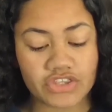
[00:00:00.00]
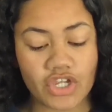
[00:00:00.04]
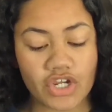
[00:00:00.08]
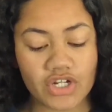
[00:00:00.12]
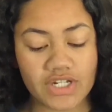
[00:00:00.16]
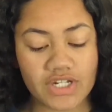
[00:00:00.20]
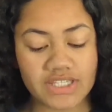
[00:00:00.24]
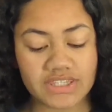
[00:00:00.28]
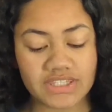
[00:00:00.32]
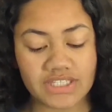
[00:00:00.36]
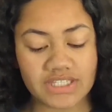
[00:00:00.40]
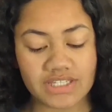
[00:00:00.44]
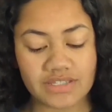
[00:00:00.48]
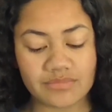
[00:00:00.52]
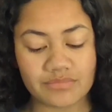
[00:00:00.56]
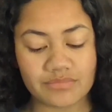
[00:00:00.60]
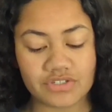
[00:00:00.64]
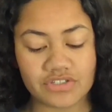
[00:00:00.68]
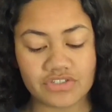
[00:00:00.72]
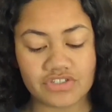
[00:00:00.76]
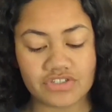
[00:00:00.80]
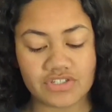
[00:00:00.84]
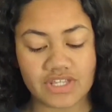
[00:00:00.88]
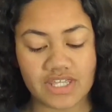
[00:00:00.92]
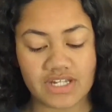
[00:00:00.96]
Don't let the
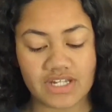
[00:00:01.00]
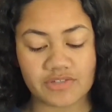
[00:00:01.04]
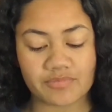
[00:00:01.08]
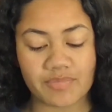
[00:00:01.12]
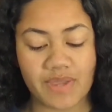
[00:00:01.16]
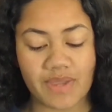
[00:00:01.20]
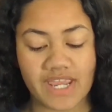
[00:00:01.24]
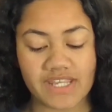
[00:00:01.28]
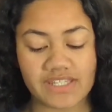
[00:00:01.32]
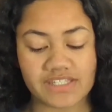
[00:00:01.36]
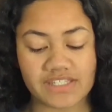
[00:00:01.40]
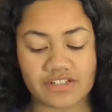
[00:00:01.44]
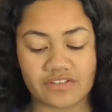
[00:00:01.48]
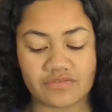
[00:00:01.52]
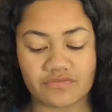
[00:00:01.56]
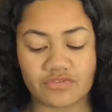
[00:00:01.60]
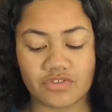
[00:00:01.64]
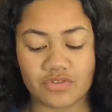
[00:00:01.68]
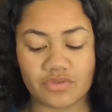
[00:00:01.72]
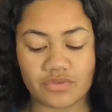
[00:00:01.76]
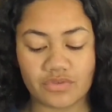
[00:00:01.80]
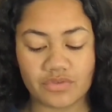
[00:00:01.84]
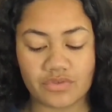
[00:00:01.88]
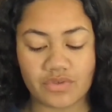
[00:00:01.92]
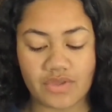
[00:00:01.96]
image that is painted of
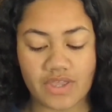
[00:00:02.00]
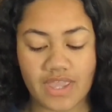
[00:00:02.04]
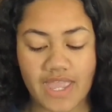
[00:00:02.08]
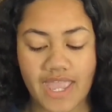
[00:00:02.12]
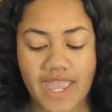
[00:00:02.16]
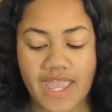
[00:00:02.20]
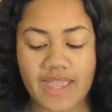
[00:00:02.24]
you